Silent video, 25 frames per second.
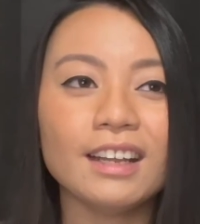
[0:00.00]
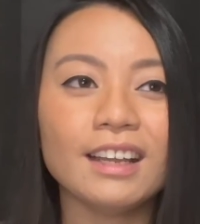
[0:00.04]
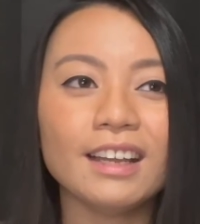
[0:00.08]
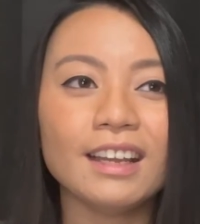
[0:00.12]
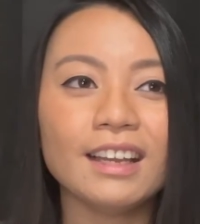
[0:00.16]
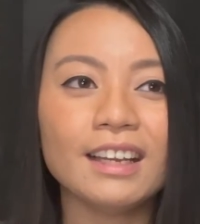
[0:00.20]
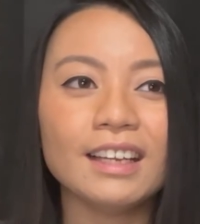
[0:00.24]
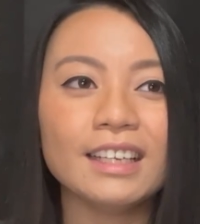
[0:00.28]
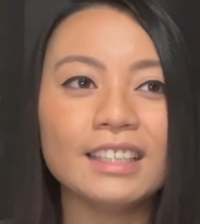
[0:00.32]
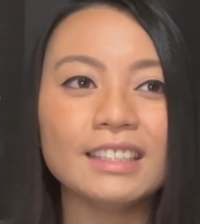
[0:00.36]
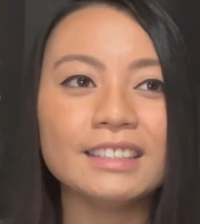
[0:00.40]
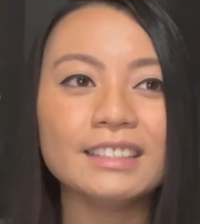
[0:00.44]

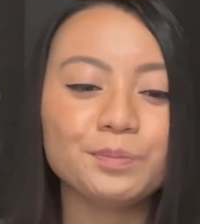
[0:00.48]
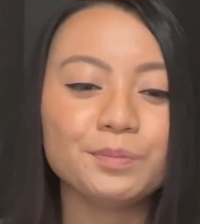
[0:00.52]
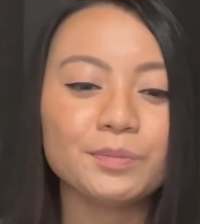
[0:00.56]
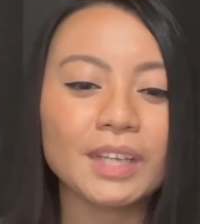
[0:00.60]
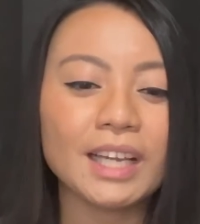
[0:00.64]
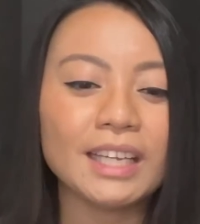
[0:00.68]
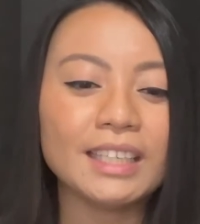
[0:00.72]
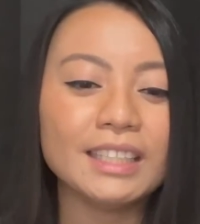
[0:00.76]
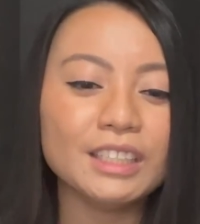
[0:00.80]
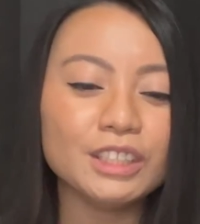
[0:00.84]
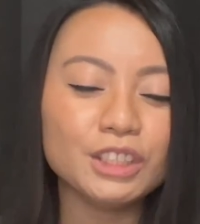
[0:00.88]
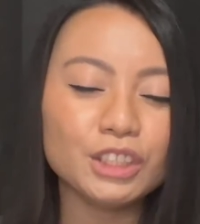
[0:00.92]
and
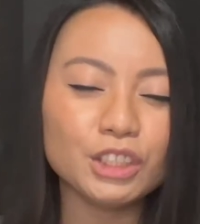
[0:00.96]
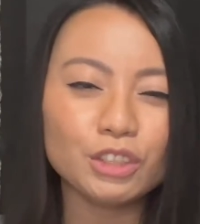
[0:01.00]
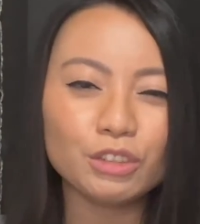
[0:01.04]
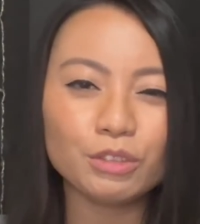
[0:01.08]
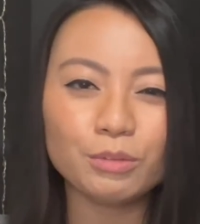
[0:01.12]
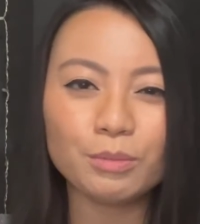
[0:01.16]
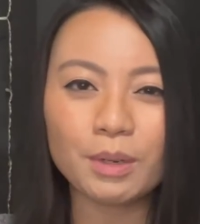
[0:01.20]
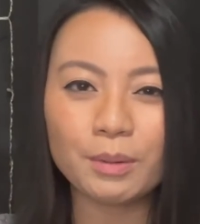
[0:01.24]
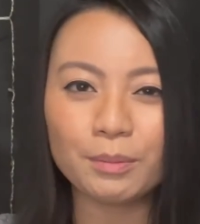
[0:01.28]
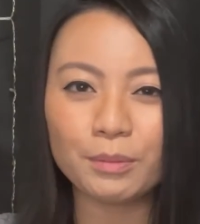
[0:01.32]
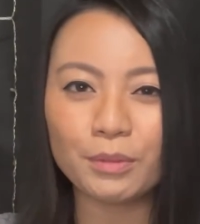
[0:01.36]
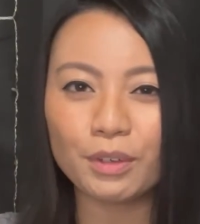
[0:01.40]
I need you to
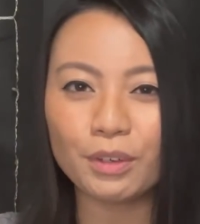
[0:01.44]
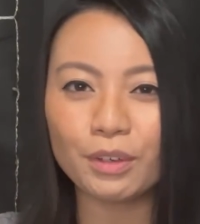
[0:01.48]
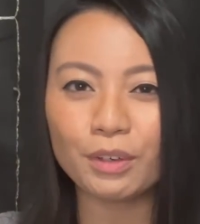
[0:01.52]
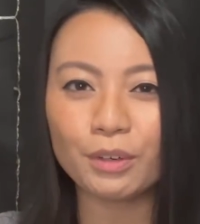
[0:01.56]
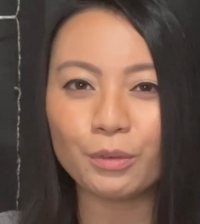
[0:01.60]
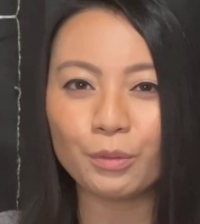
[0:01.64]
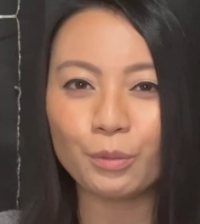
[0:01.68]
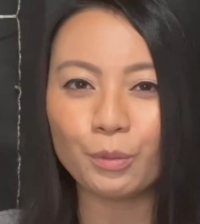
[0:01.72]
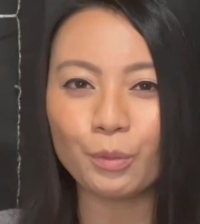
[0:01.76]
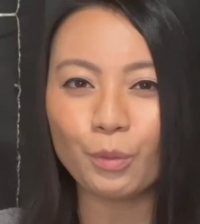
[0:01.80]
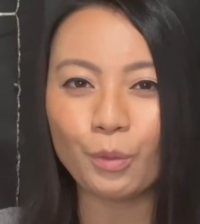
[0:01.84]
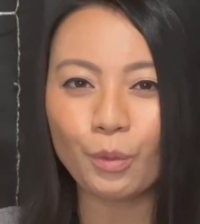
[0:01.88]
remember
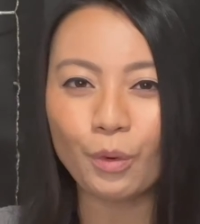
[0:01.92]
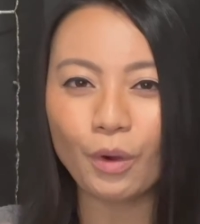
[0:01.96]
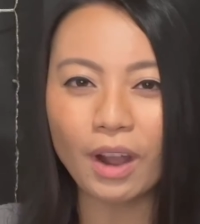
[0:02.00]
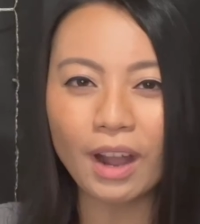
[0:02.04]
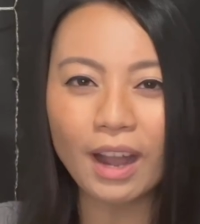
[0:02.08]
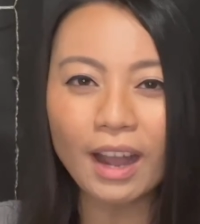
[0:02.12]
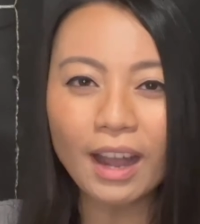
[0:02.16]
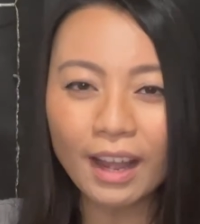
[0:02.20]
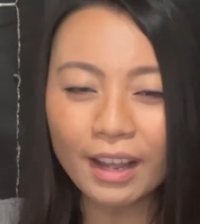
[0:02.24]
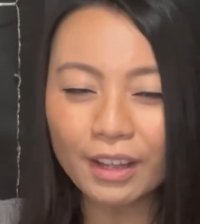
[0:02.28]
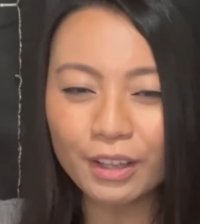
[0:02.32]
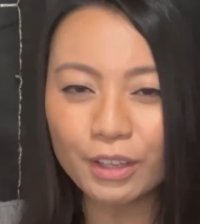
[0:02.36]

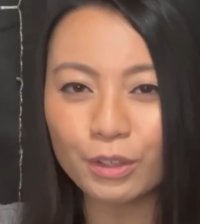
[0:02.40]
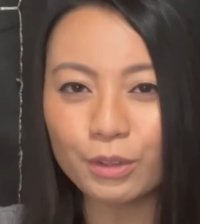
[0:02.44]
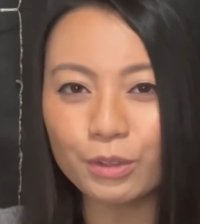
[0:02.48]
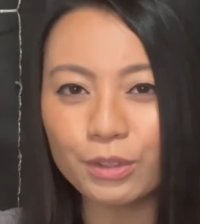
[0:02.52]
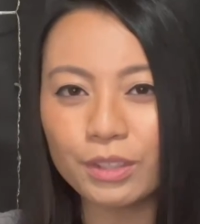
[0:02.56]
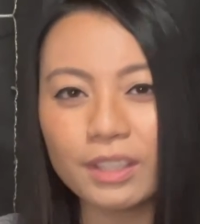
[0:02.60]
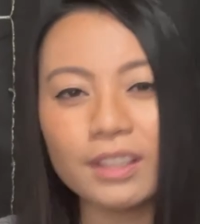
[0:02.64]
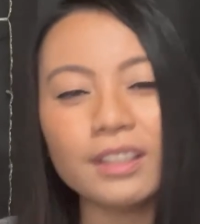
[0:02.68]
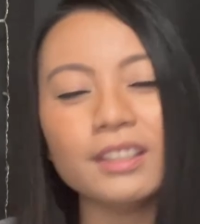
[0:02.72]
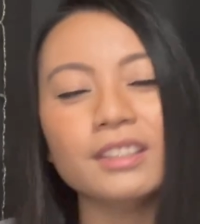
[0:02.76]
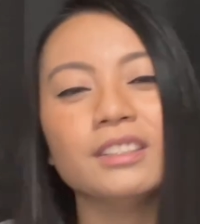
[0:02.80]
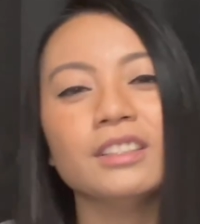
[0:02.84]
why you
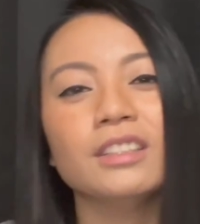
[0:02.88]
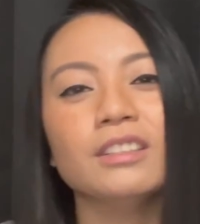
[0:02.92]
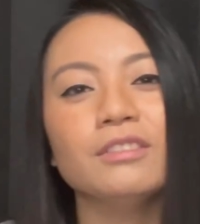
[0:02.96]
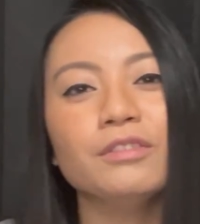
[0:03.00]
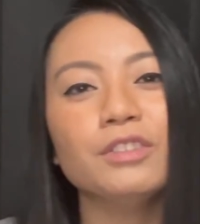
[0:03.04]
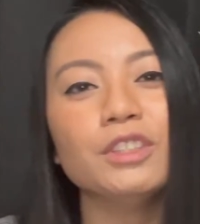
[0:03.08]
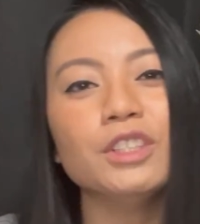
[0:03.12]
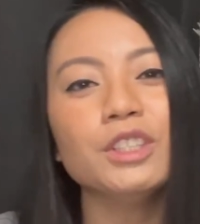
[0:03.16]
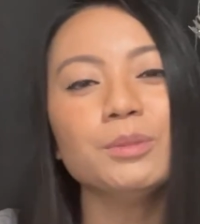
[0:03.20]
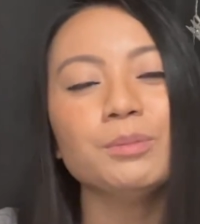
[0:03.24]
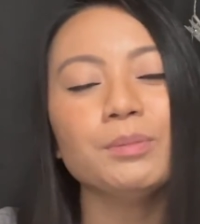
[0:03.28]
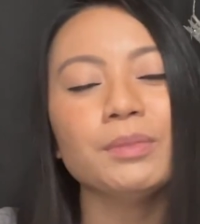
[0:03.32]
did this in the
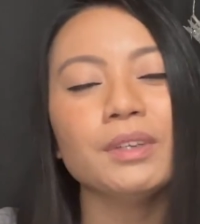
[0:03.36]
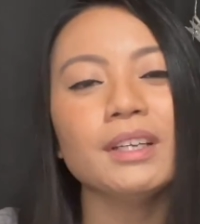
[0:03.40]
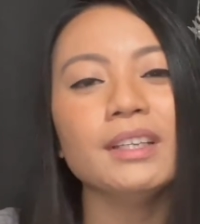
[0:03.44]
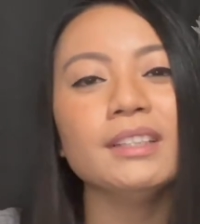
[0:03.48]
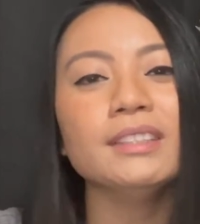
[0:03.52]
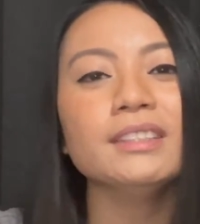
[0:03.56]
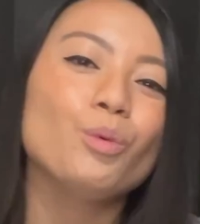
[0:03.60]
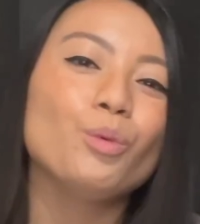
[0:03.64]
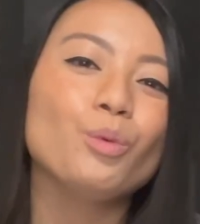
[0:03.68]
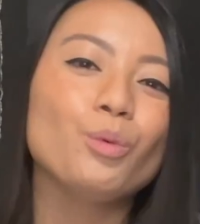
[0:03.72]
first place,